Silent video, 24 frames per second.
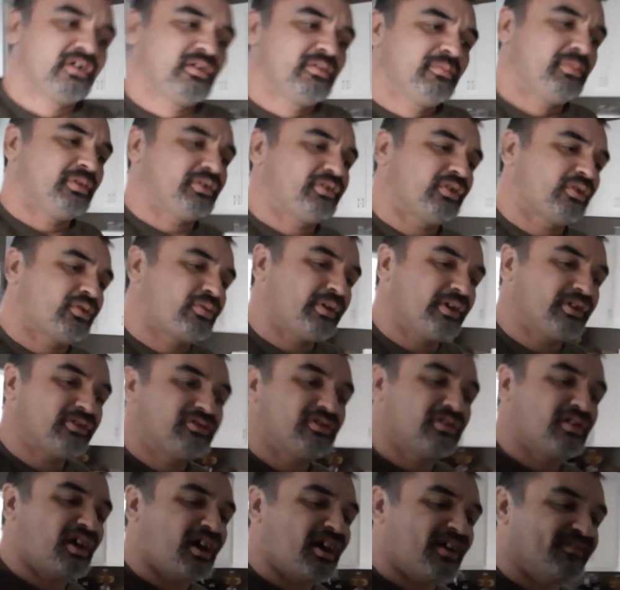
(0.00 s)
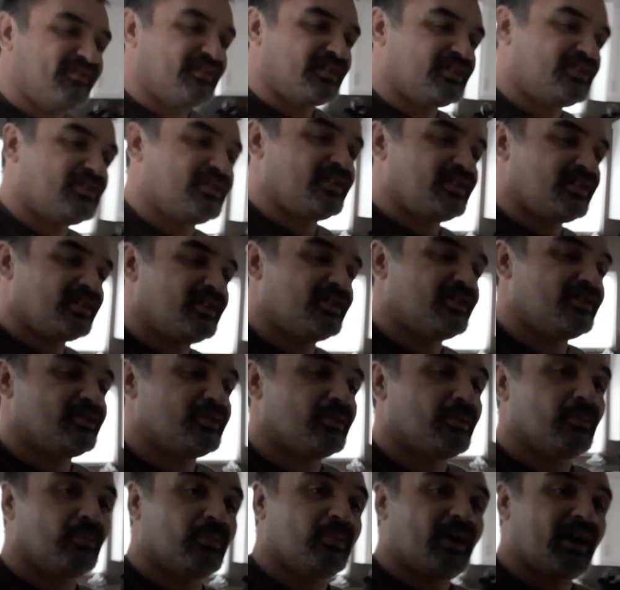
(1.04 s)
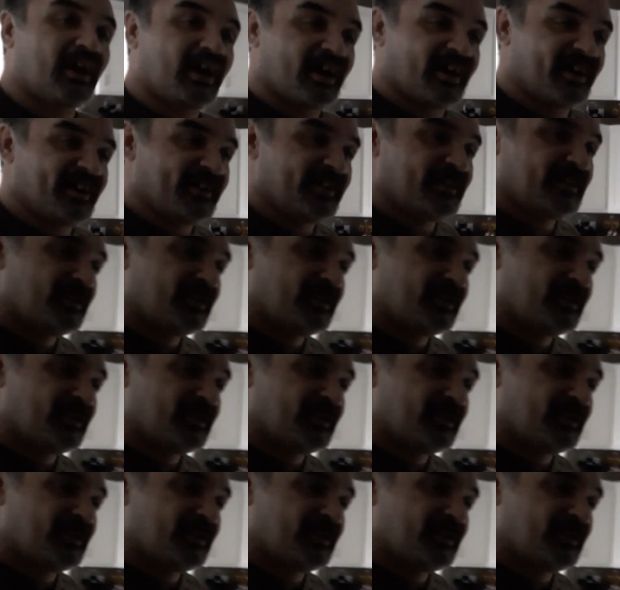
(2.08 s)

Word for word: But the question obviously is why?